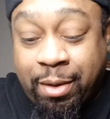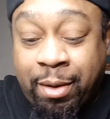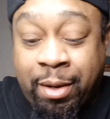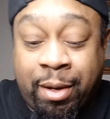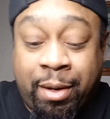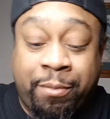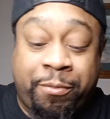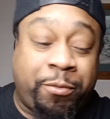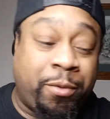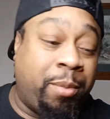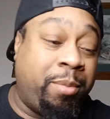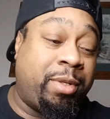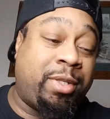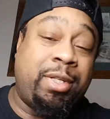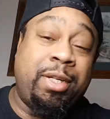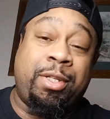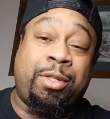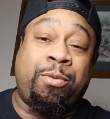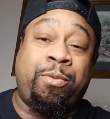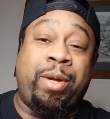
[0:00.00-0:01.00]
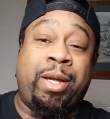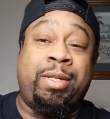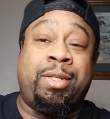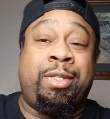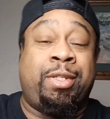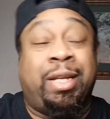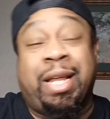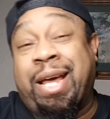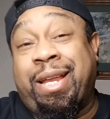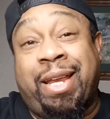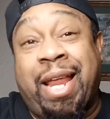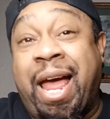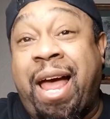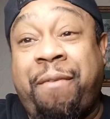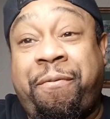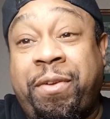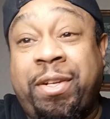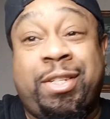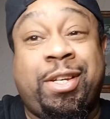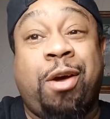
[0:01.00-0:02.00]
from the situation.
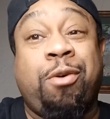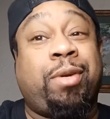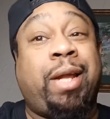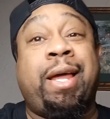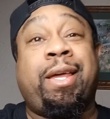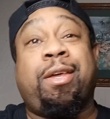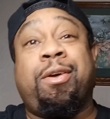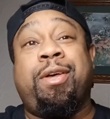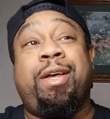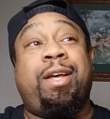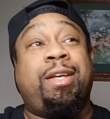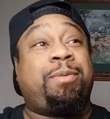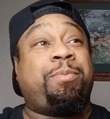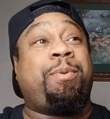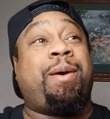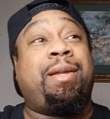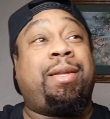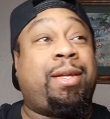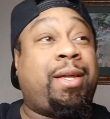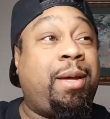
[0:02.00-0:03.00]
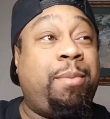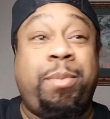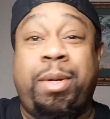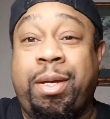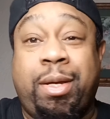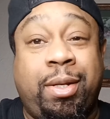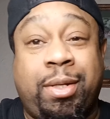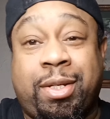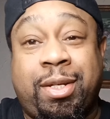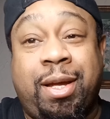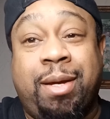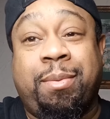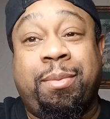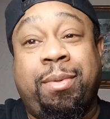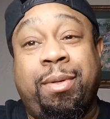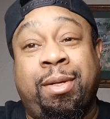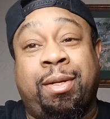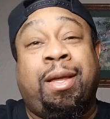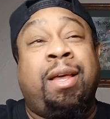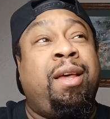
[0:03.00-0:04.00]
Laugh and joke like your husband about to come in or
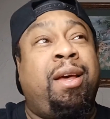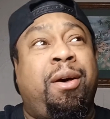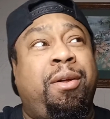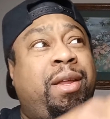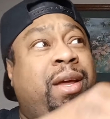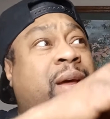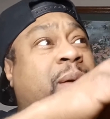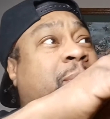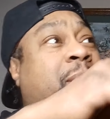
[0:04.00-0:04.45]
something. Oh, there